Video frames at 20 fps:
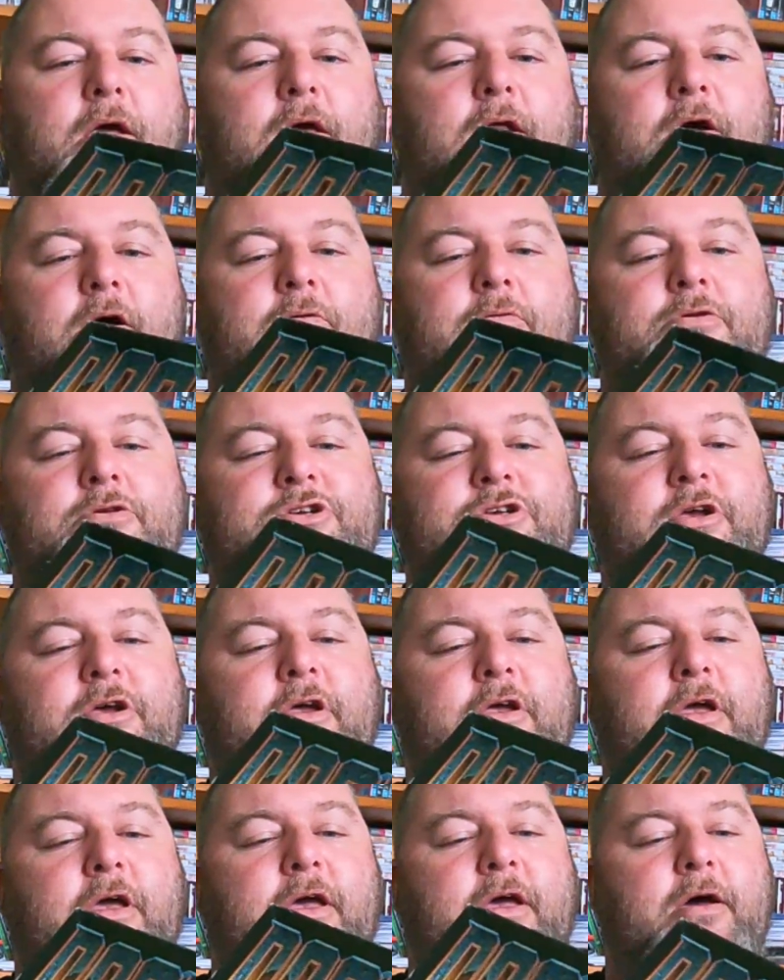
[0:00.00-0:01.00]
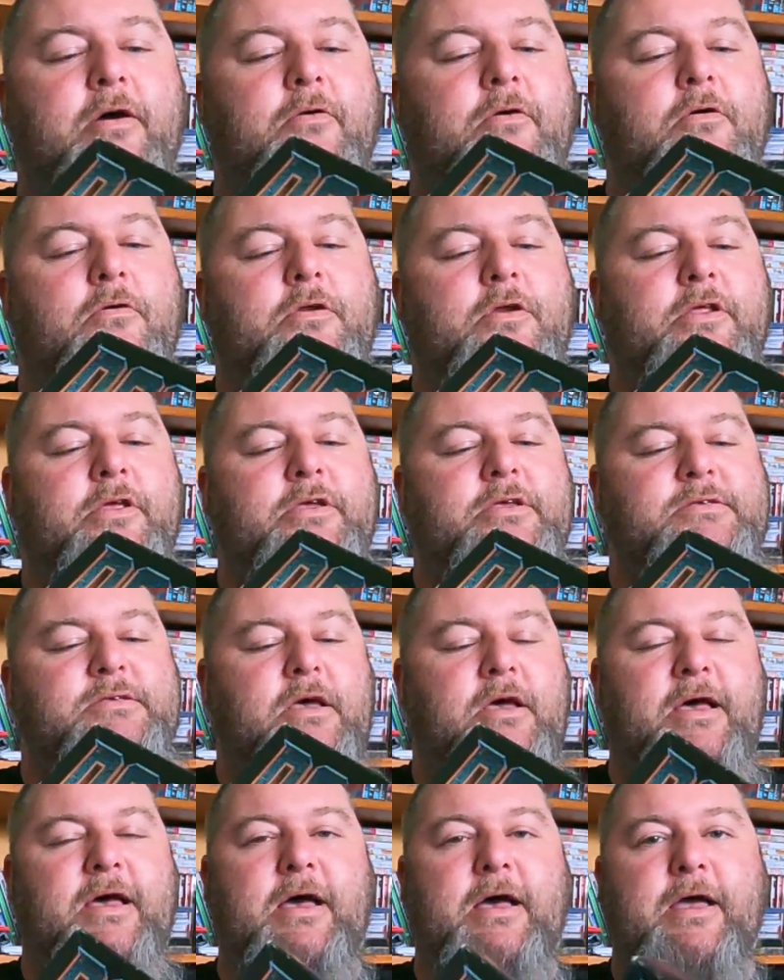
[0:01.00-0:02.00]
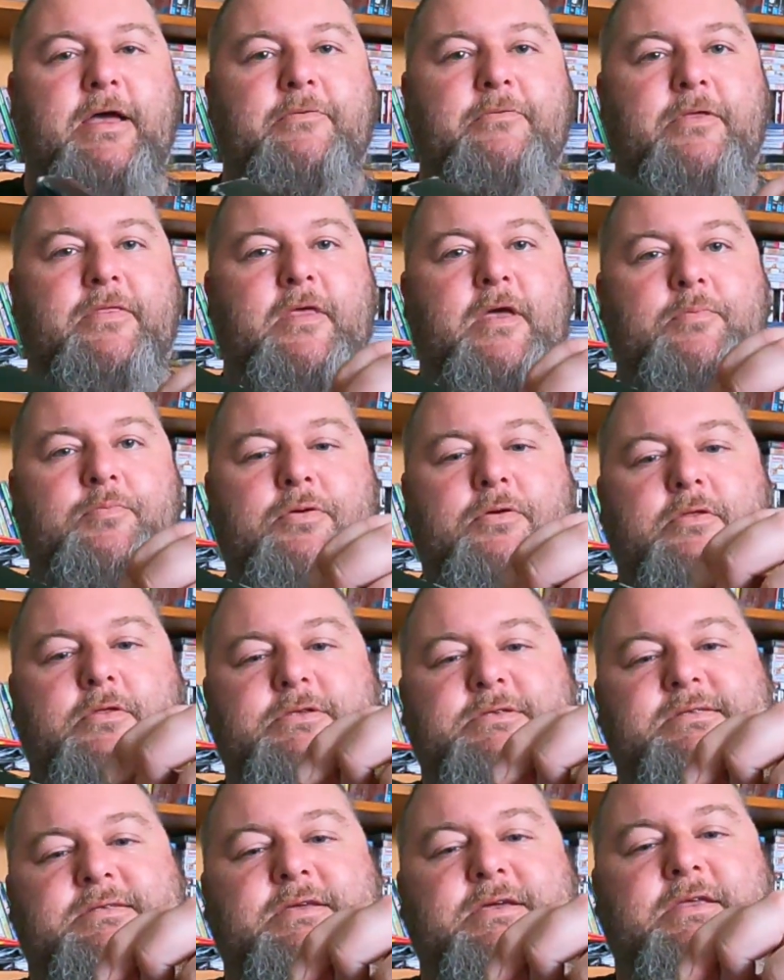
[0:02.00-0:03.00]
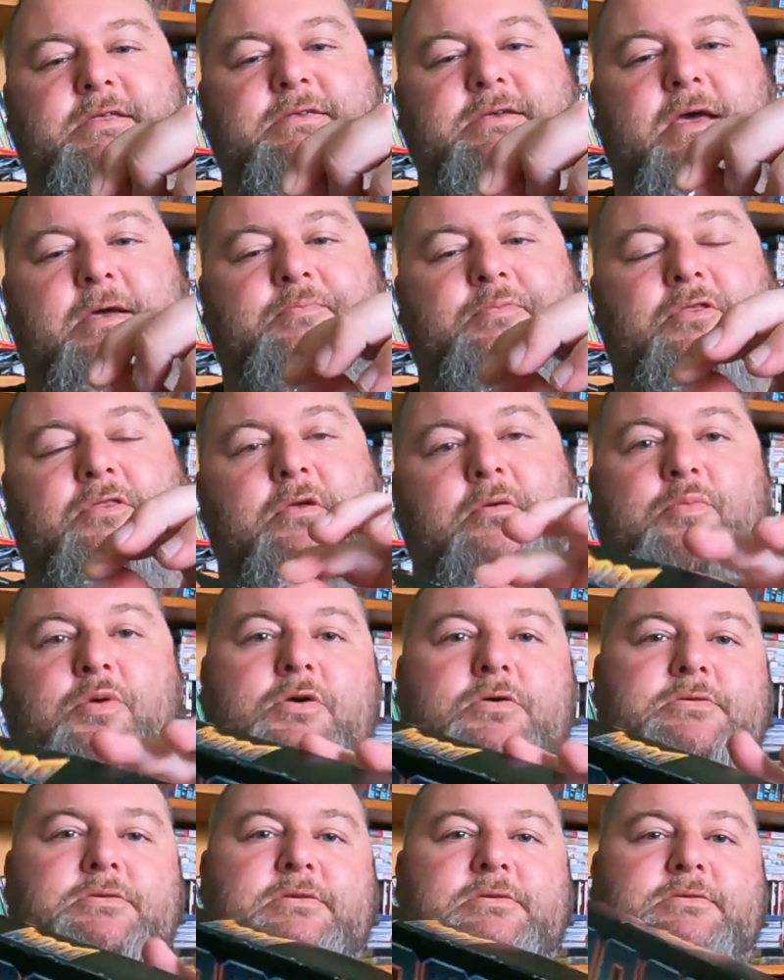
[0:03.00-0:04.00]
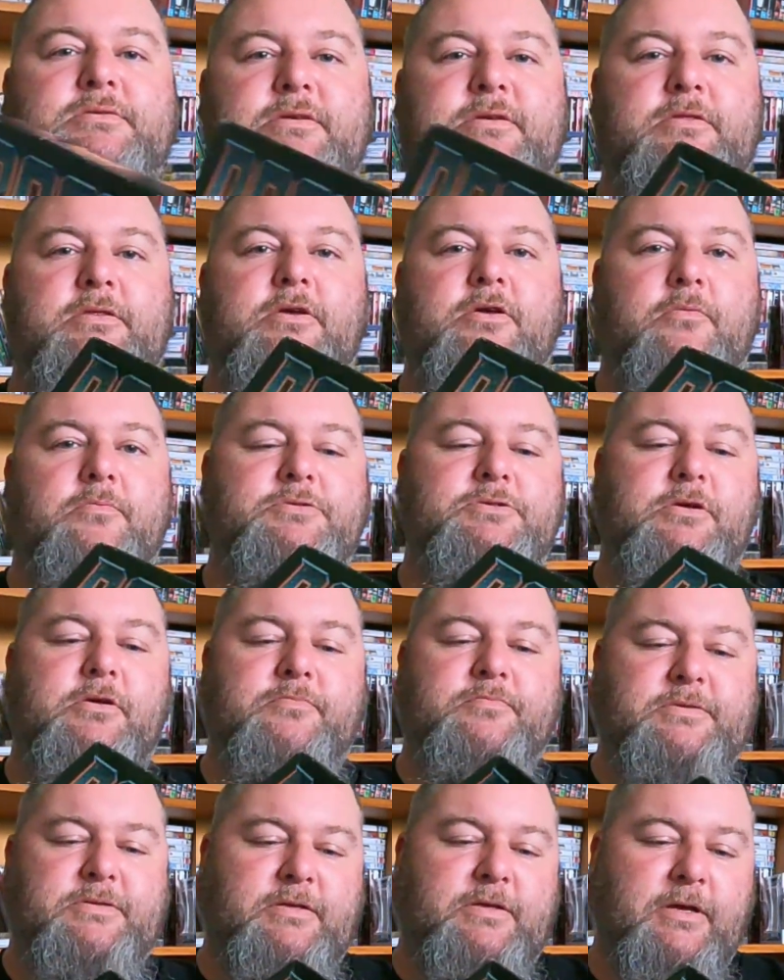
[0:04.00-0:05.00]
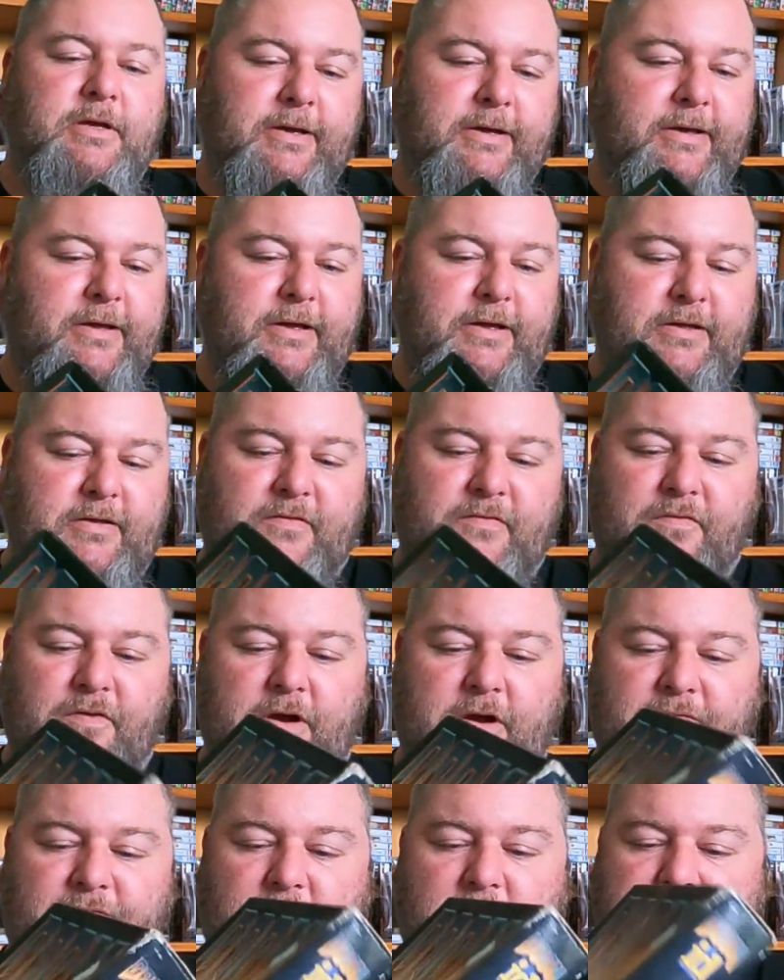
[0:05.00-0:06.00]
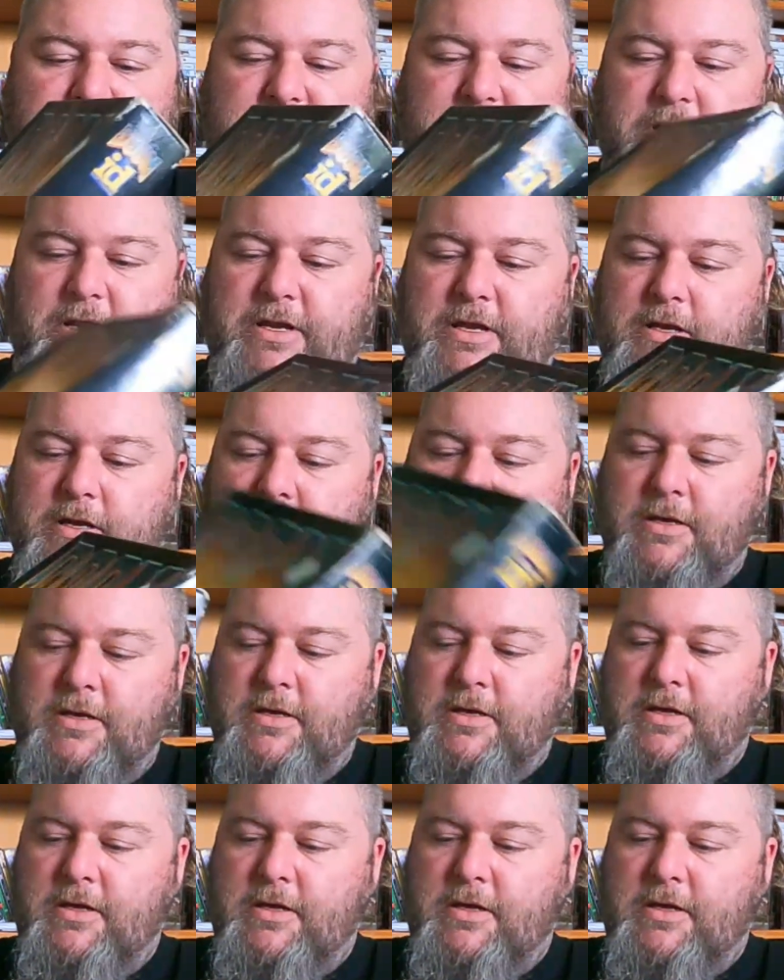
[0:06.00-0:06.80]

and I will show you how old it is. I hate when they put sticky tape on the boxes in the op shops. It's very frustrating.